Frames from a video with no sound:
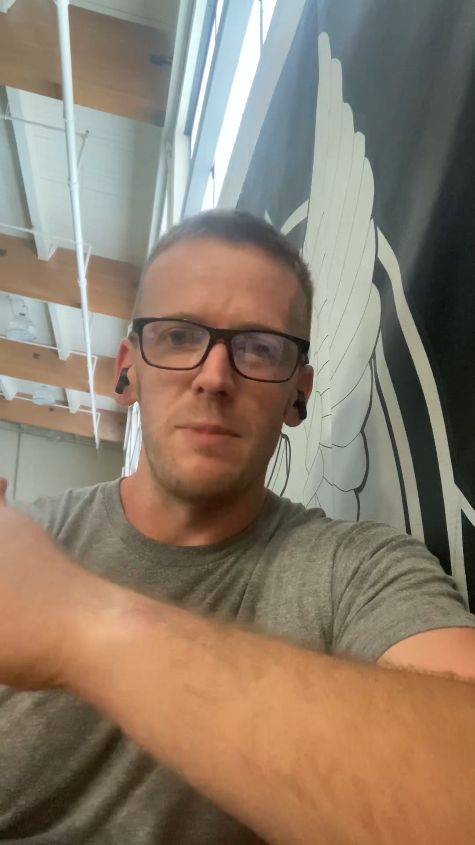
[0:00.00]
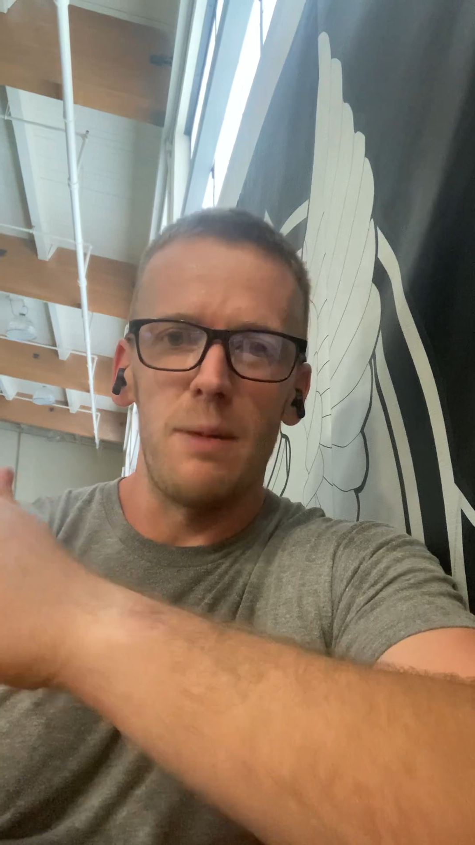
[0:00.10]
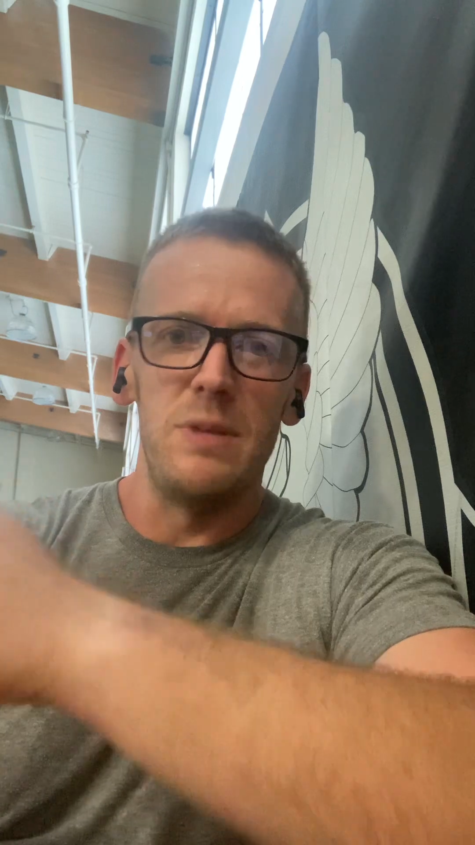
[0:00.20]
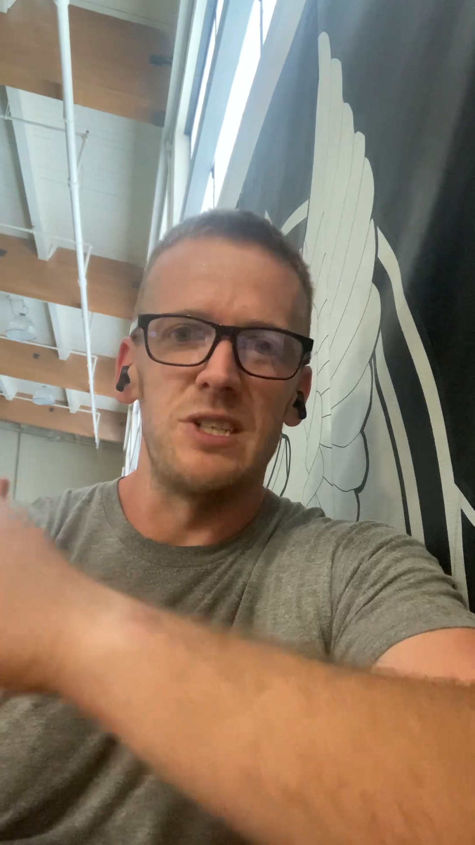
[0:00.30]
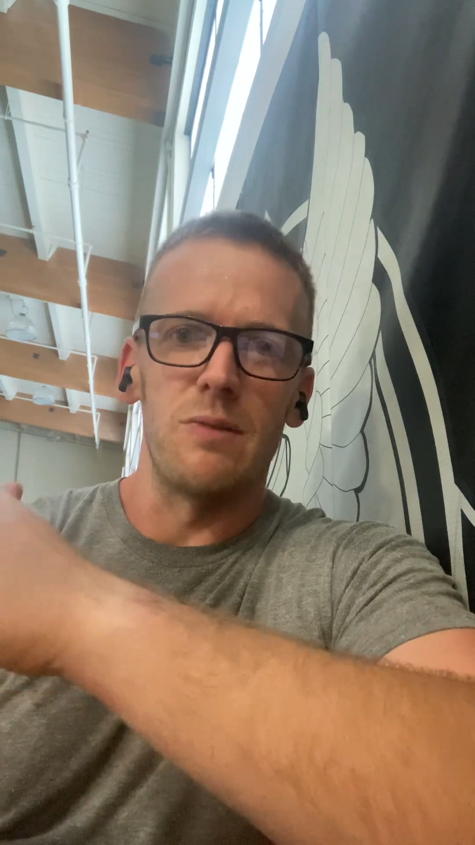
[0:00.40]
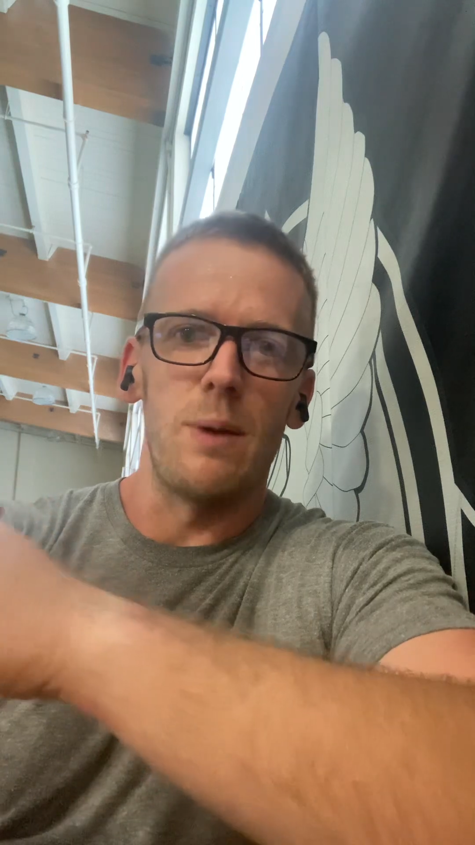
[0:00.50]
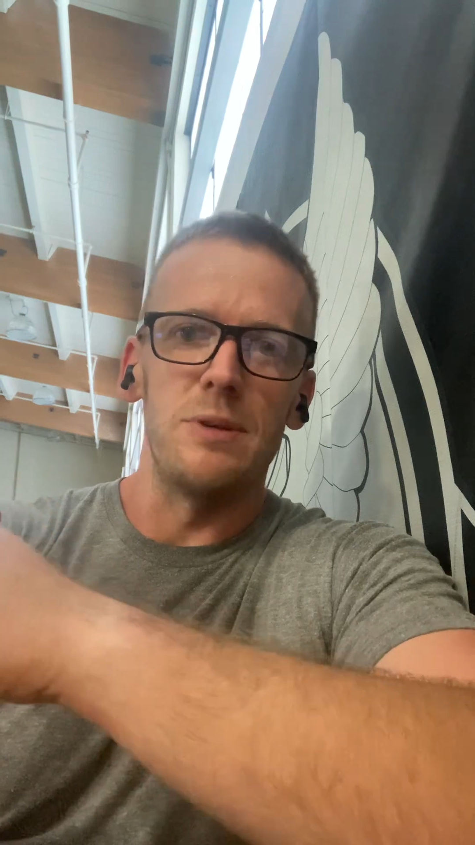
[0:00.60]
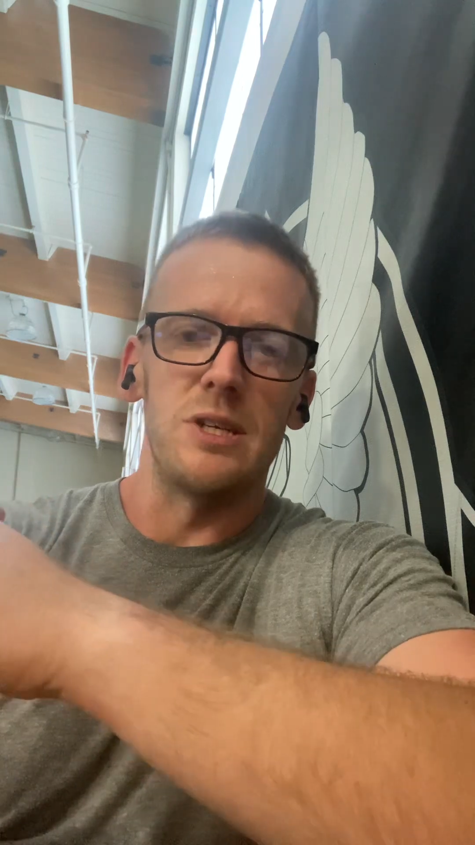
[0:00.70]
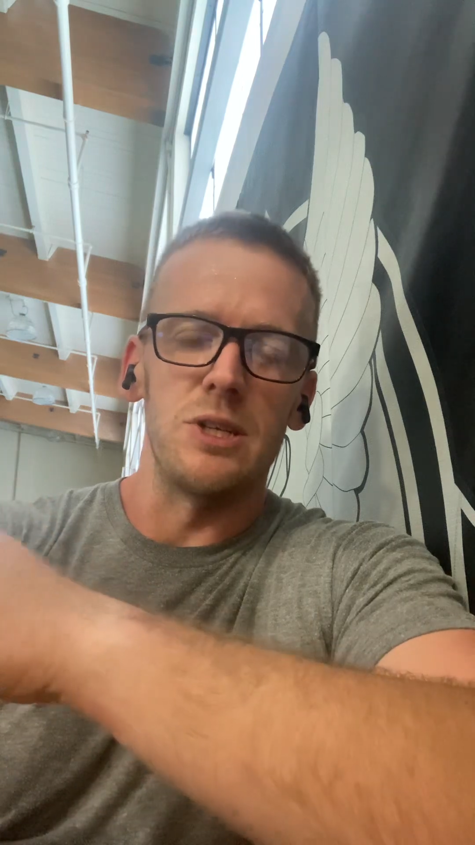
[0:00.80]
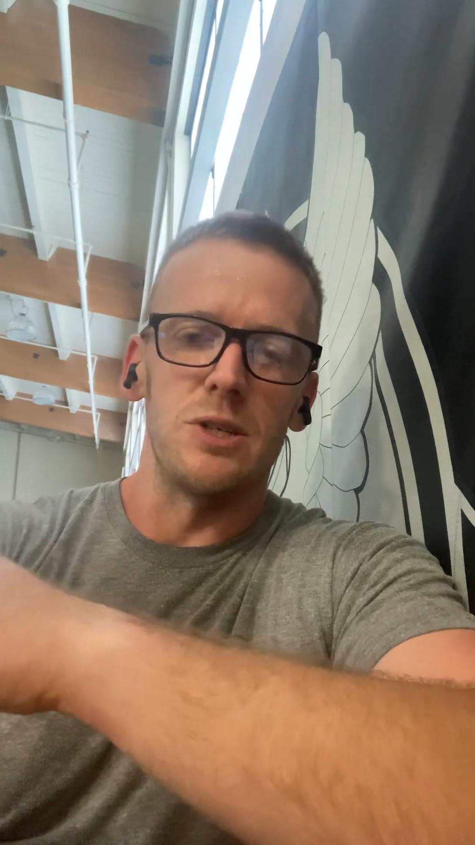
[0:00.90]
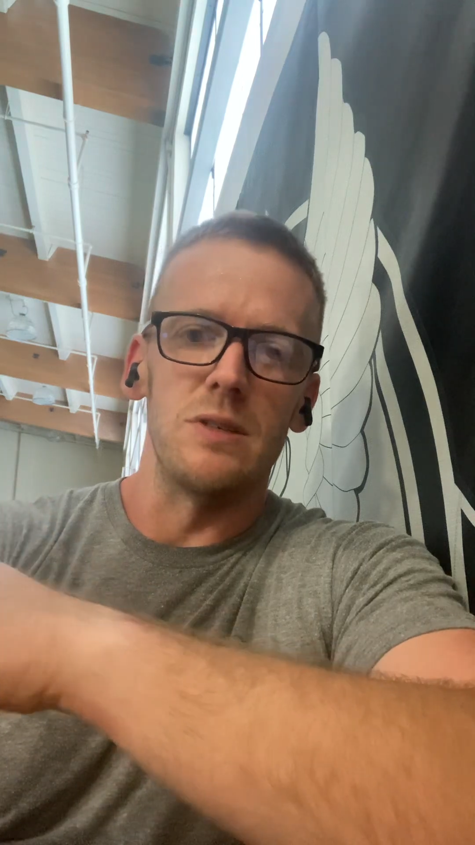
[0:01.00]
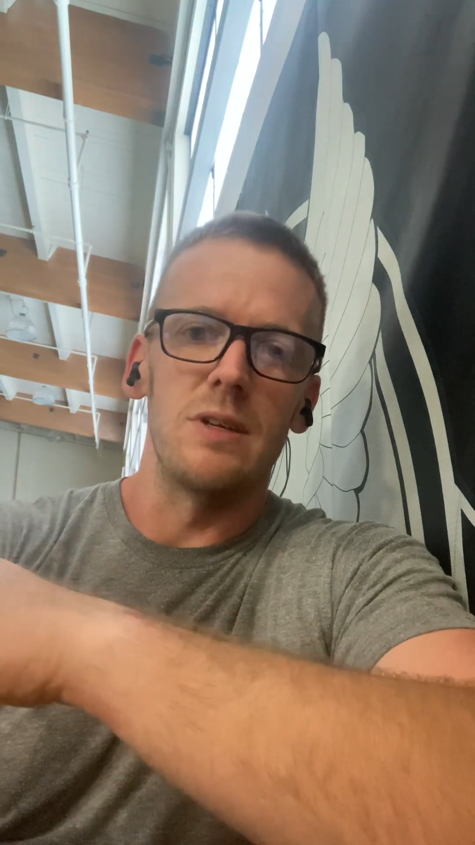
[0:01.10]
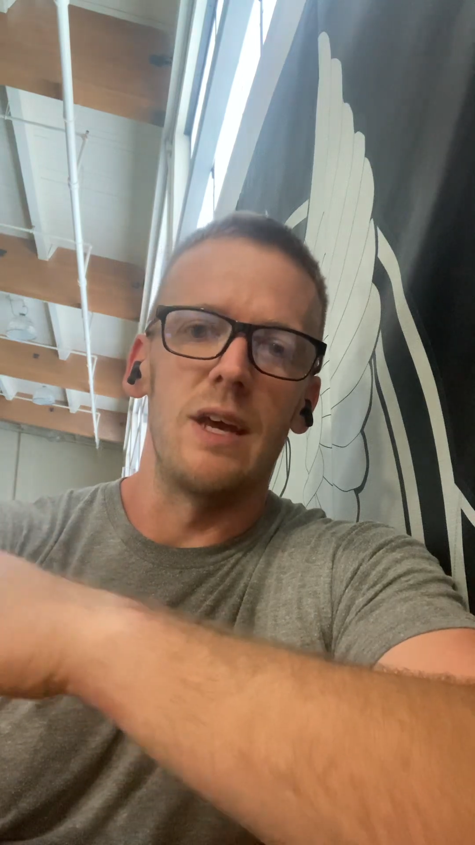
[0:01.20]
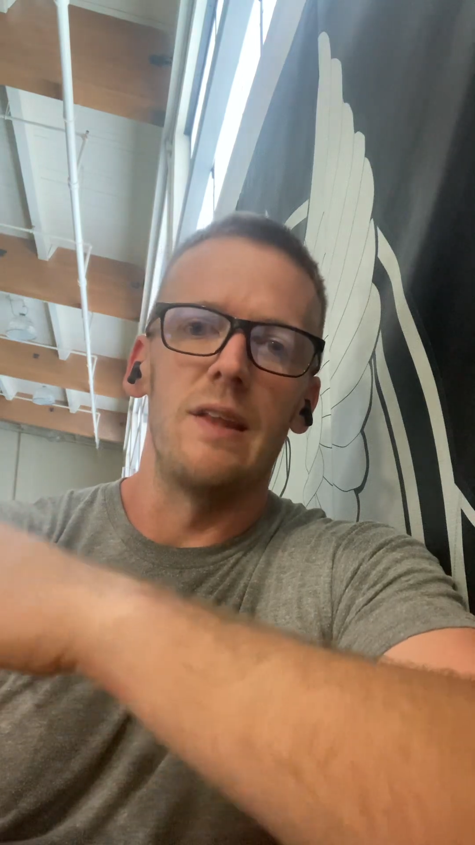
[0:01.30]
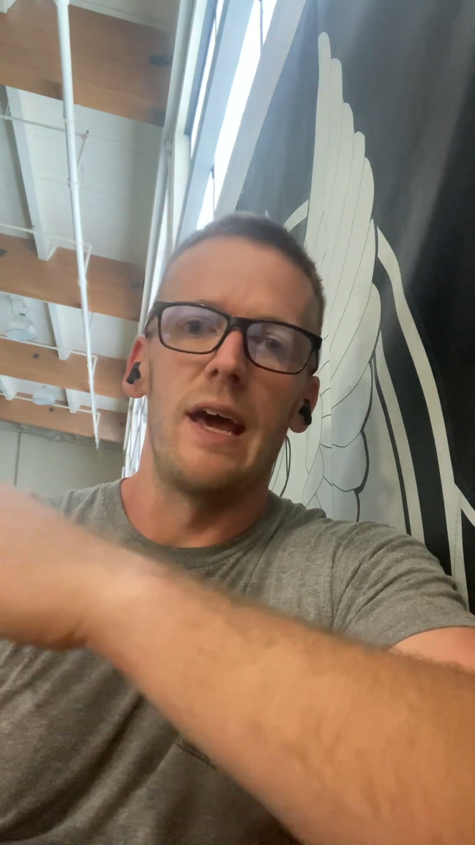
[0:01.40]
I'm not missing repetitions,
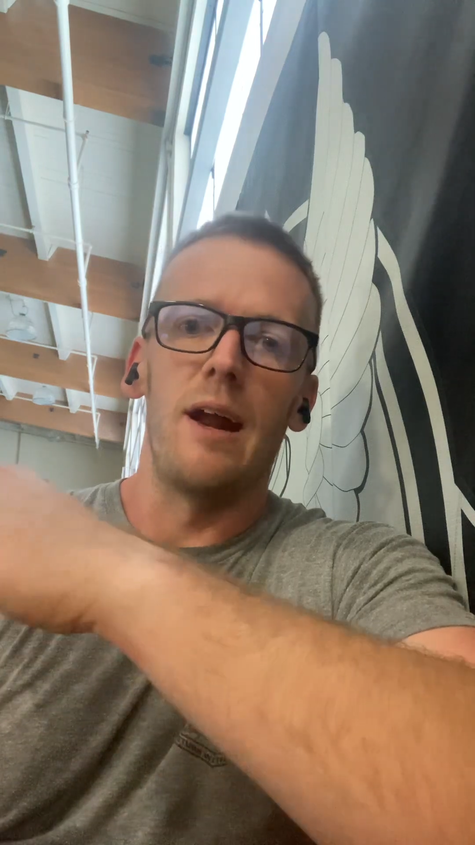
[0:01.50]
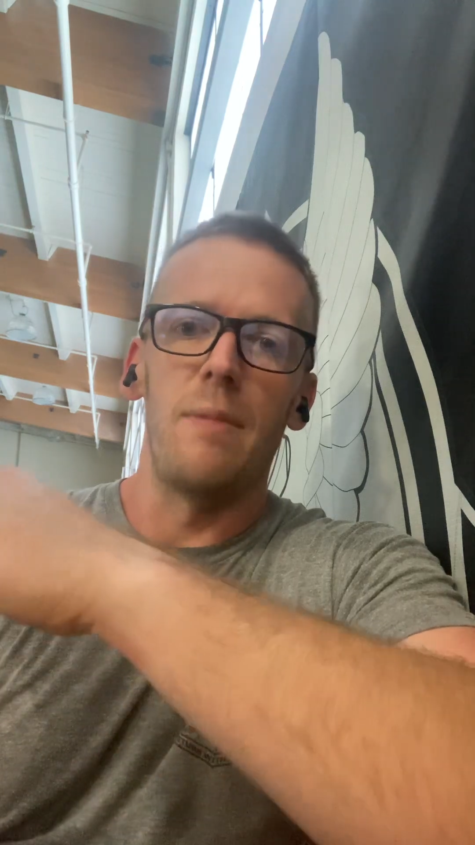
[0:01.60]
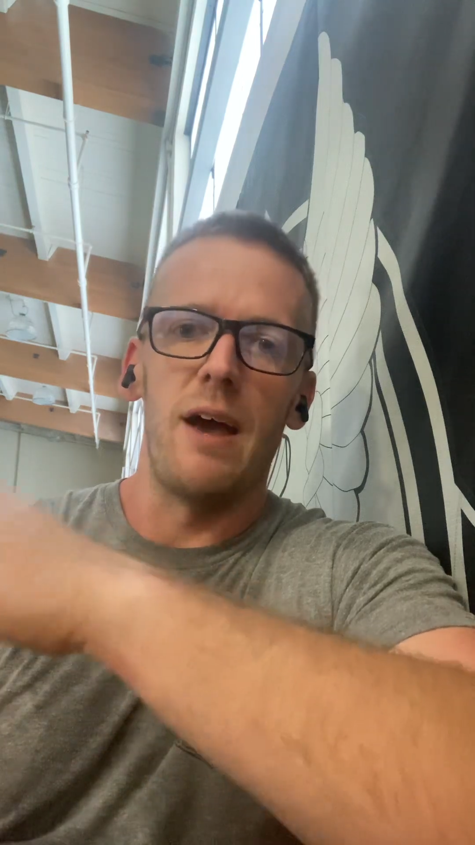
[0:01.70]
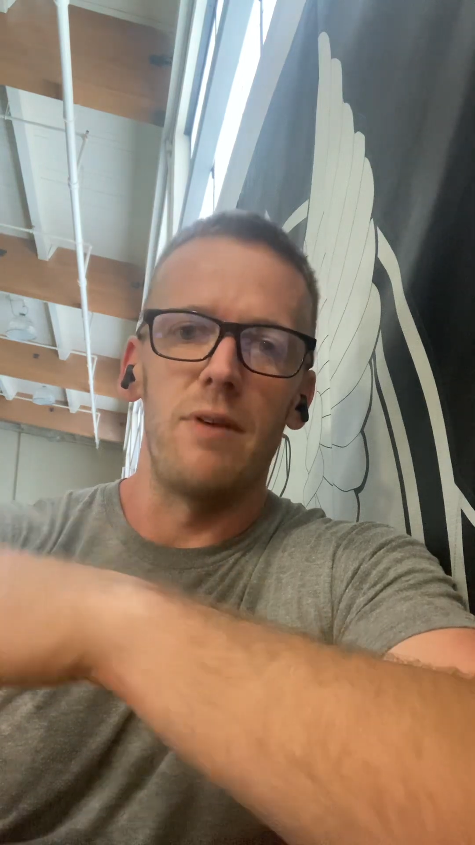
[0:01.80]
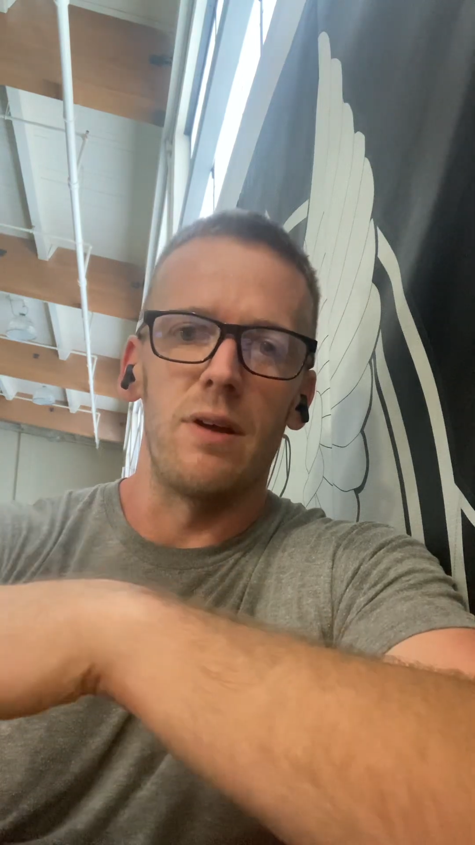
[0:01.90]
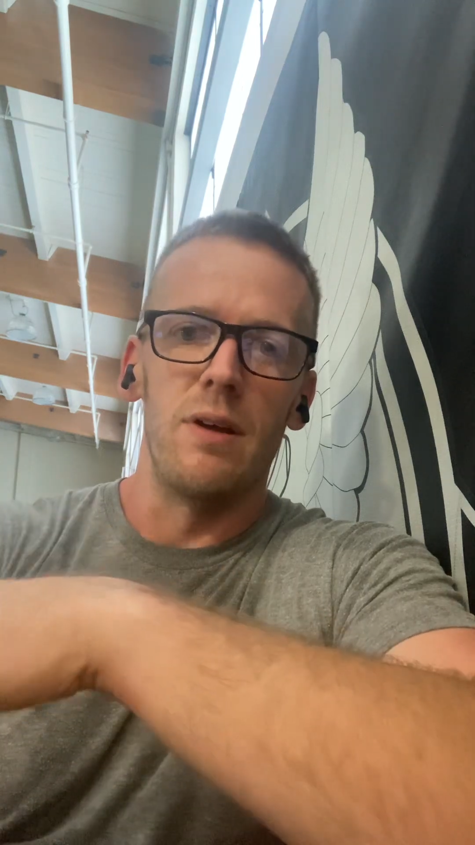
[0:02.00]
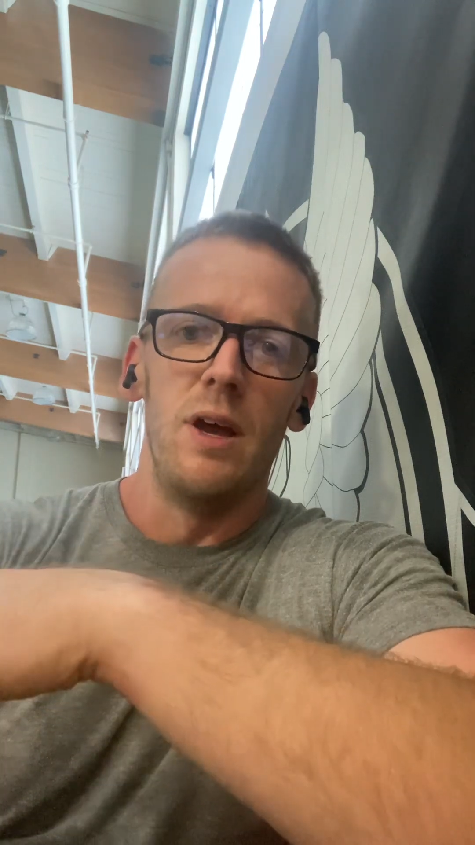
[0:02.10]
and that I'm having